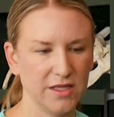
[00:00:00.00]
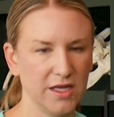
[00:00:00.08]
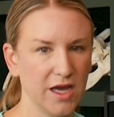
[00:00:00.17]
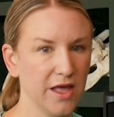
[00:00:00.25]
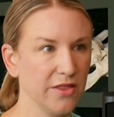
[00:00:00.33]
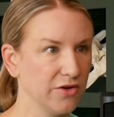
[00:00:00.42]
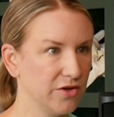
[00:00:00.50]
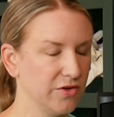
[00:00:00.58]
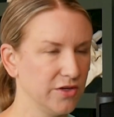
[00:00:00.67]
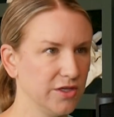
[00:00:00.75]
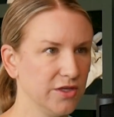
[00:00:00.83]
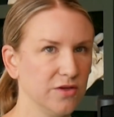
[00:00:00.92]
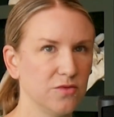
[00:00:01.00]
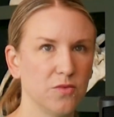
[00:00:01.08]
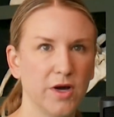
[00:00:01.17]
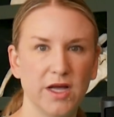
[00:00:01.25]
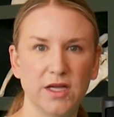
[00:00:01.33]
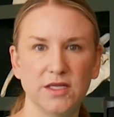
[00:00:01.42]
The other owner
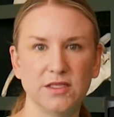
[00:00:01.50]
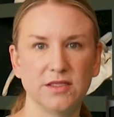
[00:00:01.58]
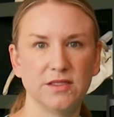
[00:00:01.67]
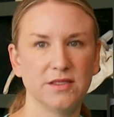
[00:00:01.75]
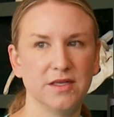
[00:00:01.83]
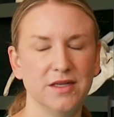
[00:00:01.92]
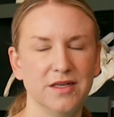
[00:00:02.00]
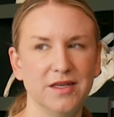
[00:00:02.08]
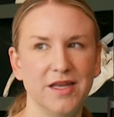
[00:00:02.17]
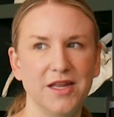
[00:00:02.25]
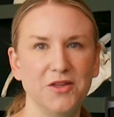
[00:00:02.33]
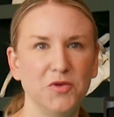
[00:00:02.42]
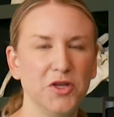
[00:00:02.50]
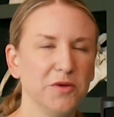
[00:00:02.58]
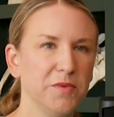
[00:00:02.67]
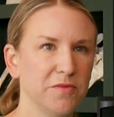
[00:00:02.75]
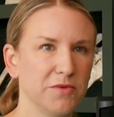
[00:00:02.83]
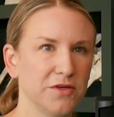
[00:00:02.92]
was, and you
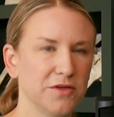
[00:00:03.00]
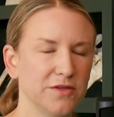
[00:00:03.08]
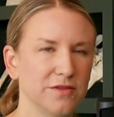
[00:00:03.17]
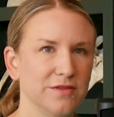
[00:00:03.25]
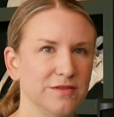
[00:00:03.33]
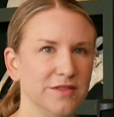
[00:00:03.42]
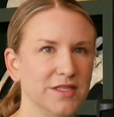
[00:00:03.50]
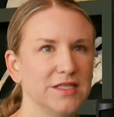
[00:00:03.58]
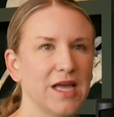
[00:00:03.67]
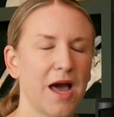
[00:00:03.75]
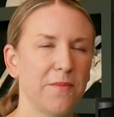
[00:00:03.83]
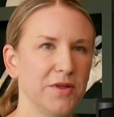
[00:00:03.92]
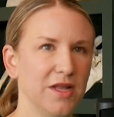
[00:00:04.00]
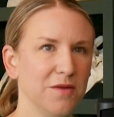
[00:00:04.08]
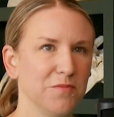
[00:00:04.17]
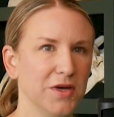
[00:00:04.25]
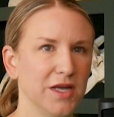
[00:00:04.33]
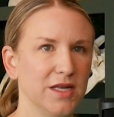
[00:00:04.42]
hear people this
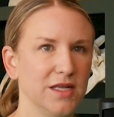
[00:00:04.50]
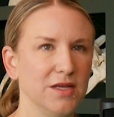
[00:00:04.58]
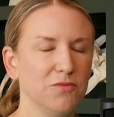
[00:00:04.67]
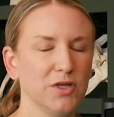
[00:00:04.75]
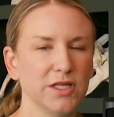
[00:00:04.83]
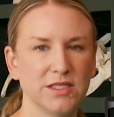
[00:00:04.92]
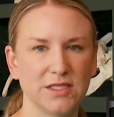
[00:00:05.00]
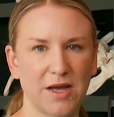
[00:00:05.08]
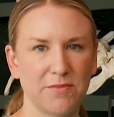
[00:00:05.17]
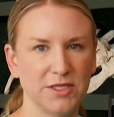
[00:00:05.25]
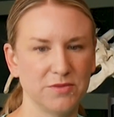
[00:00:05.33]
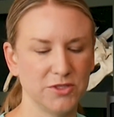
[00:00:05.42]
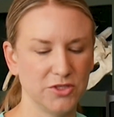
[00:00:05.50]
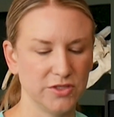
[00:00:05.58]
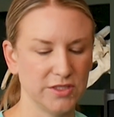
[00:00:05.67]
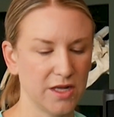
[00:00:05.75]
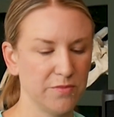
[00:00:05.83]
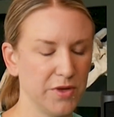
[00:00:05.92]
happening, but it really doesn't happen as much as you
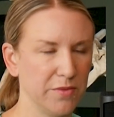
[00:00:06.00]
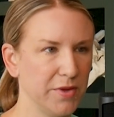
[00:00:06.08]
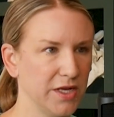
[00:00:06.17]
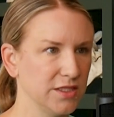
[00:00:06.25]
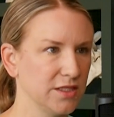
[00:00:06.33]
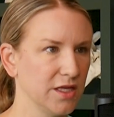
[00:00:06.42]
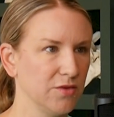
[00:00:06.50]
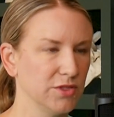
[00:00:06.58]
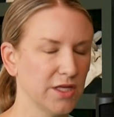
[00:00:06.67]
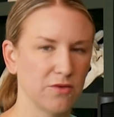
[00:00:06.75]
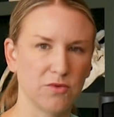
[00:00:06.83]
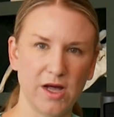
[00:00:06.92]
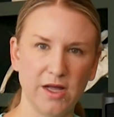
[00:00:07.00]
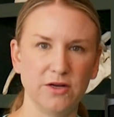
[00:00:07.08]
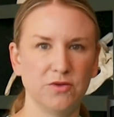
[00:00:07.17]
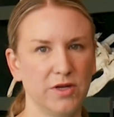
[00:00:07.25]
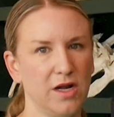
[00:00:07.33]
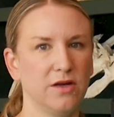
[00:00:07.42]
said, but basically it was like, well, I
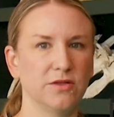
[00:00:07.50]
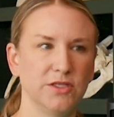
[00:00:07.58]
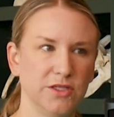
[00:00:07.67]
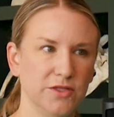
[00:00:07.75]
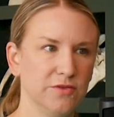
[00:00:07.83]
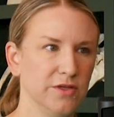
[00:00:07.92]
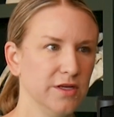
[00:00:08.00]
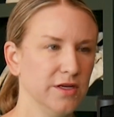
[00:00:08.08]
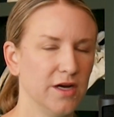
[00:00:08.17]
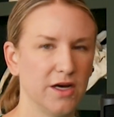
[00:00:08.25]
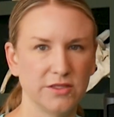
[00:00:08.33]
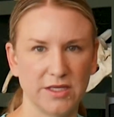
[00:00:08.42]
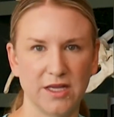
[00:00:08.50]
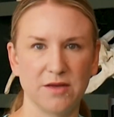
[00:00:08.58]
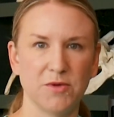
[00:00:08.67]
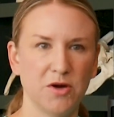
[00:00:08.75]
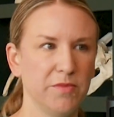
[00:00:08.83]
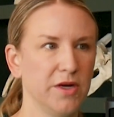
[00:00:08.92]
know what I'll do. I'll take
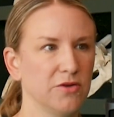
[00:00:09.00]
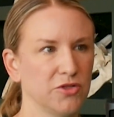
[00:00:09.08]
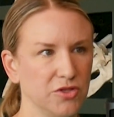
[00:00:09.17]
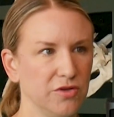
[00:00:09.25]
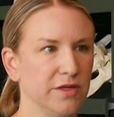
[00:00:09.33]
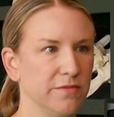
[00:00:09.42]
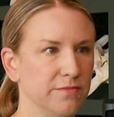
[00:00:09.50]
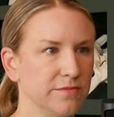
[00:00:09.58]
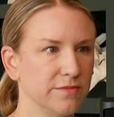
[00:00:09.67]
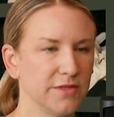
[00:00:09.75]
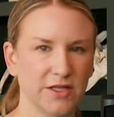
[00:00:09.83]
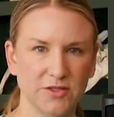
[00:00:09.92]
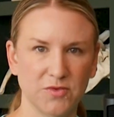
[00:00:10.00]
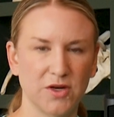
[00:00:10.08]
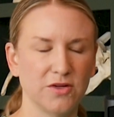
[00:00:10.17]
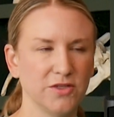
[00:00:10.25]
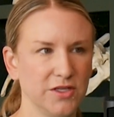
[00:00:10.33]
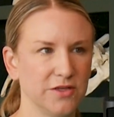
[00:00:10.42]
him home and I'll shoot him. That's what
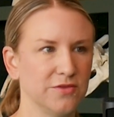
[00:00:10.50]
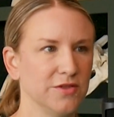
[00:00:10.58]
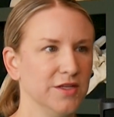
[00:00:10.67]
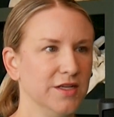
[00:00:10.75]
I'll do.